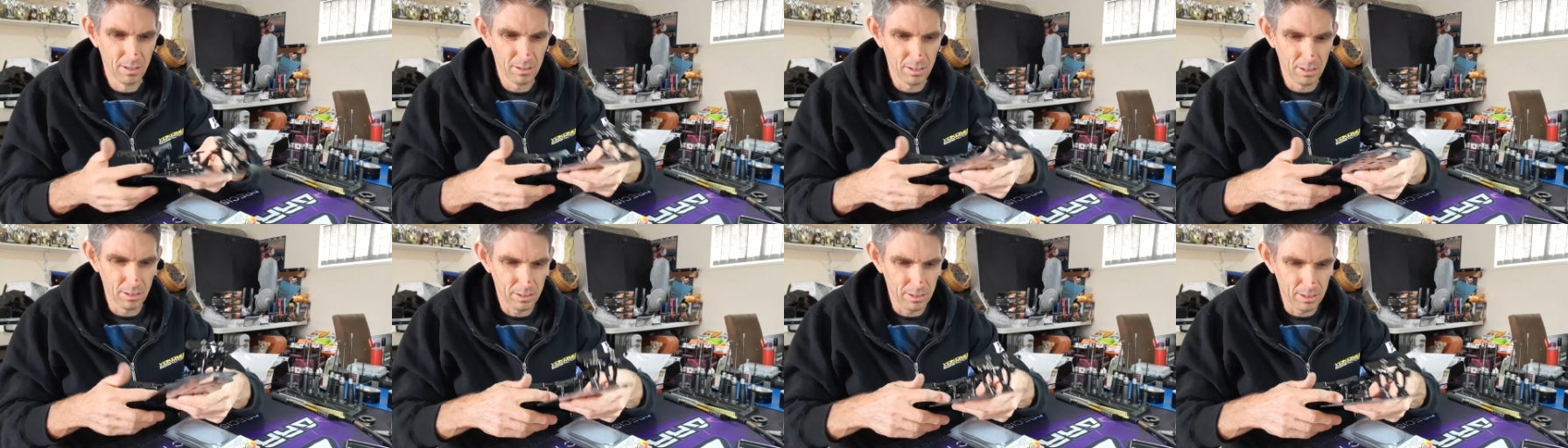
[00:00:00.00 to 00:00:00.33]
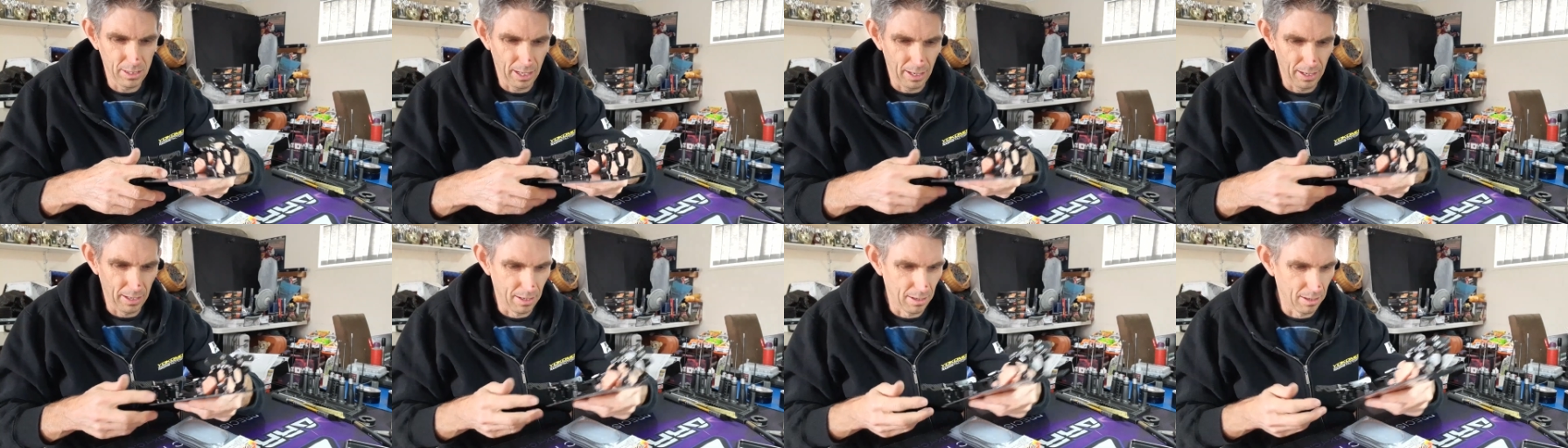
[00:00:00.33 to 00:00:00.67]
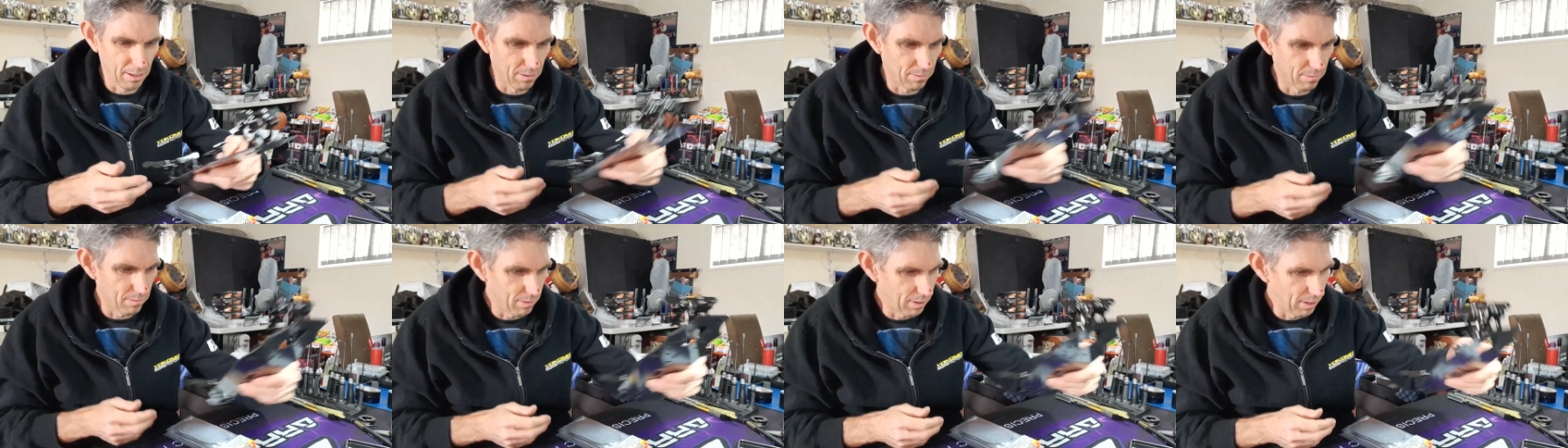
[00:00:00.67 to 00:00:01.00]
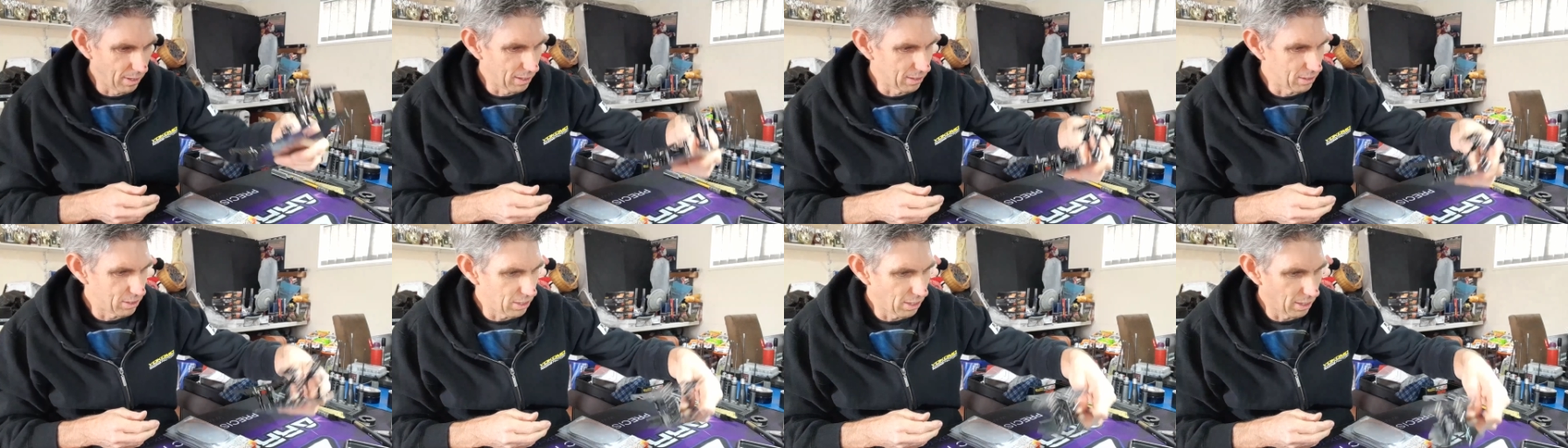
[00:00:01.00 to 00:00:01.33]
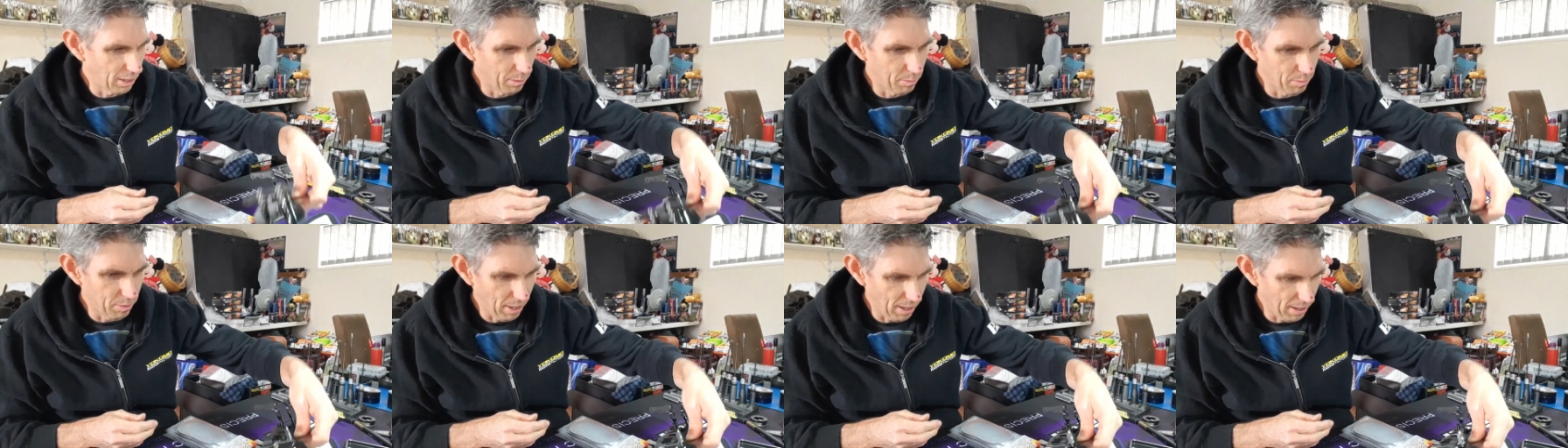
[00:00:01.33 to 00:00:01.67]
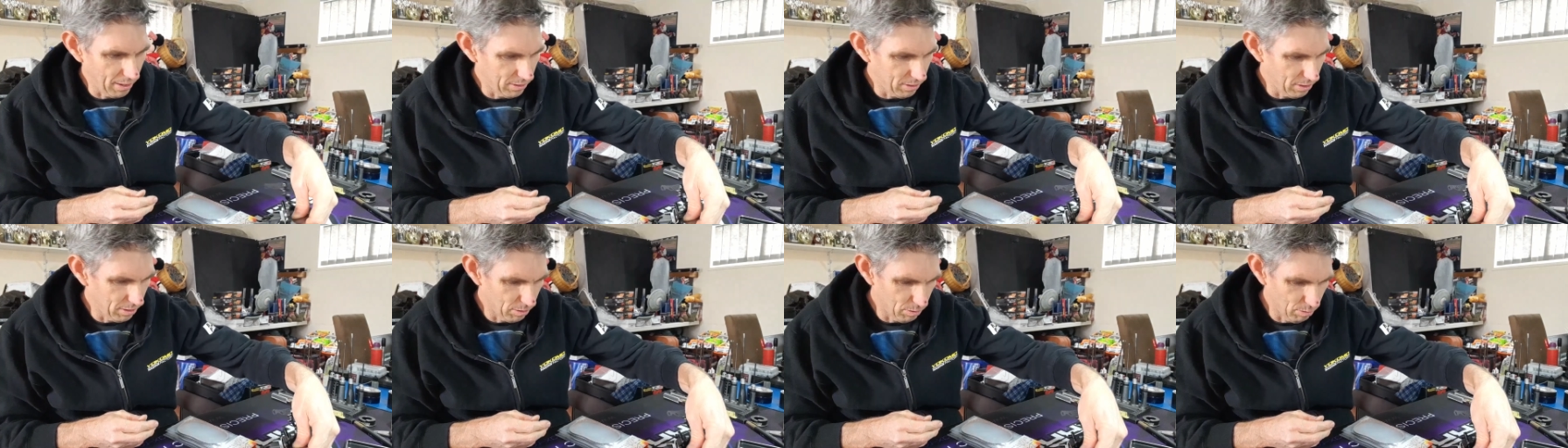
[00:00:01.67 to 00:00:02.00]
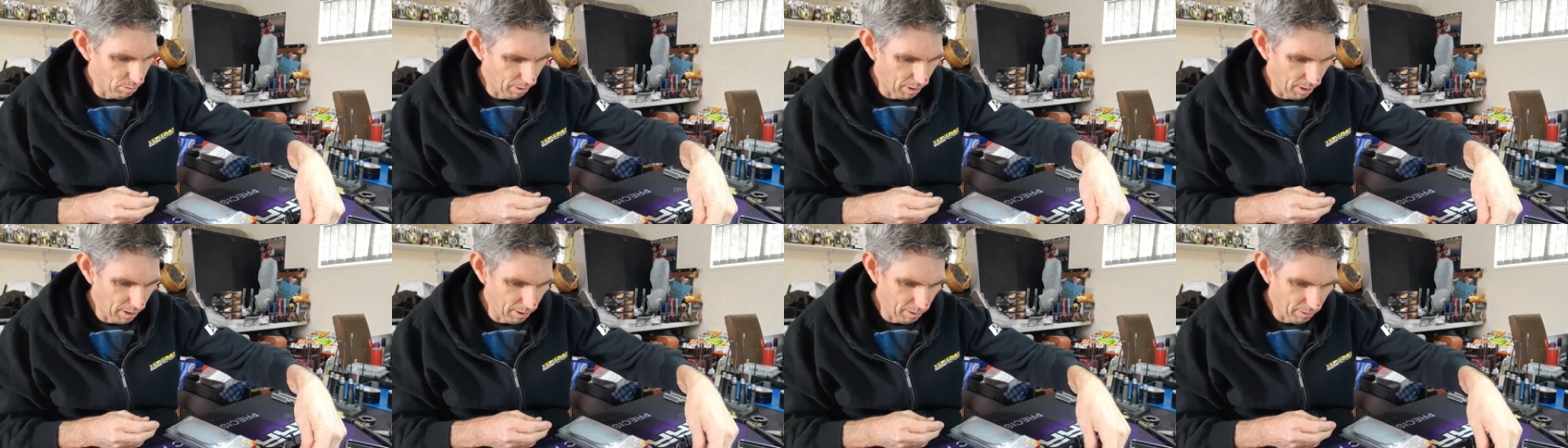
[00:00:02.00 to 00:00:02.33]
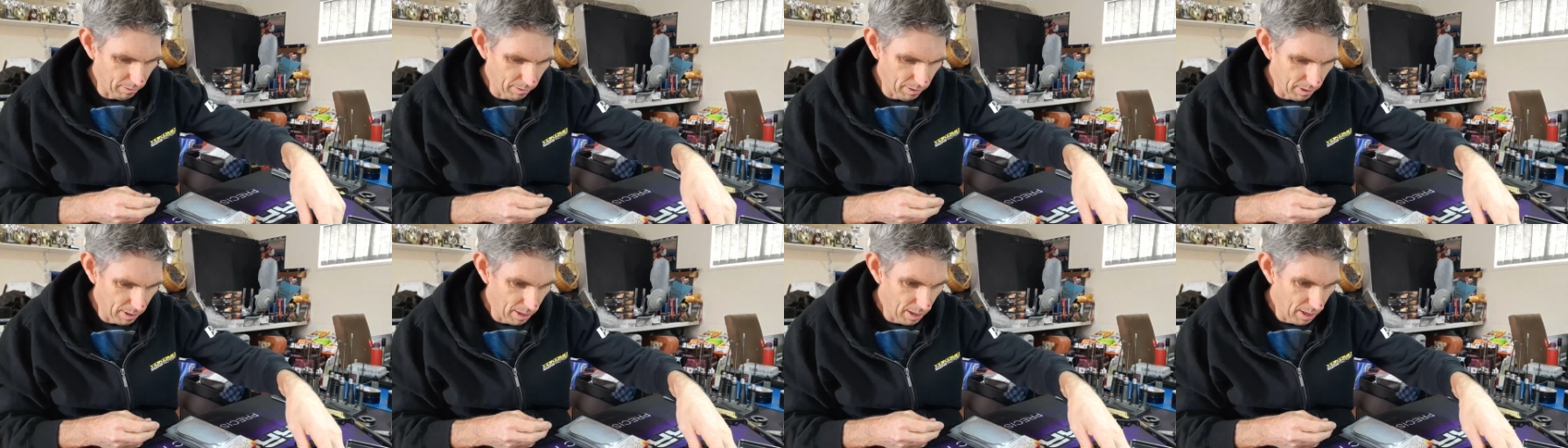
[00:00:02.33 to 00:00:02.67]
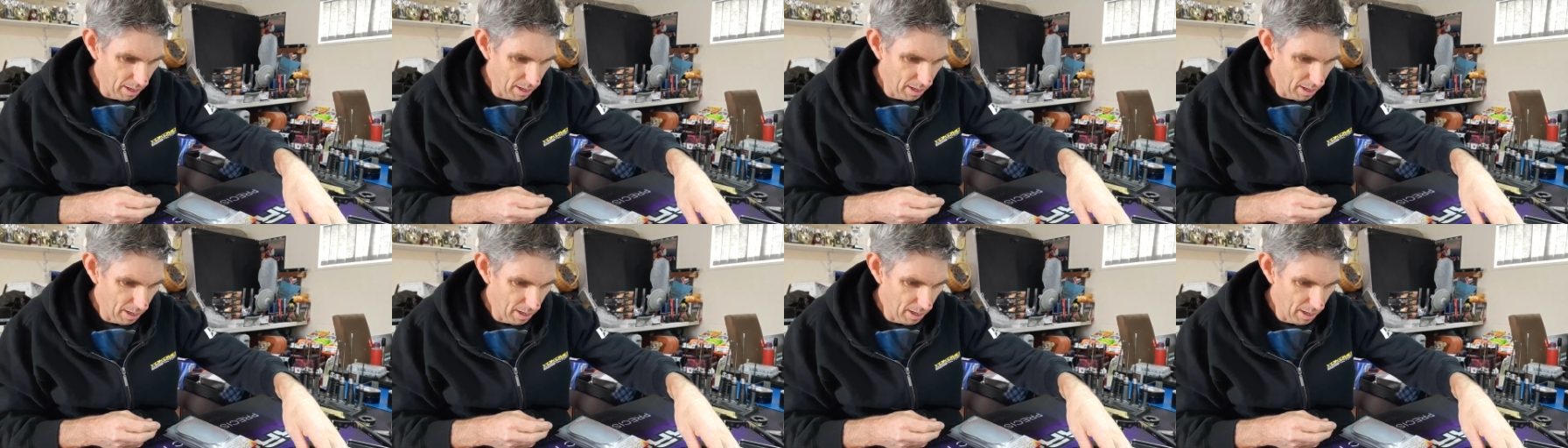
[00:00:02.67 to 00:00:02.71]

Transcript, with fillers: just done the rear T-brace as well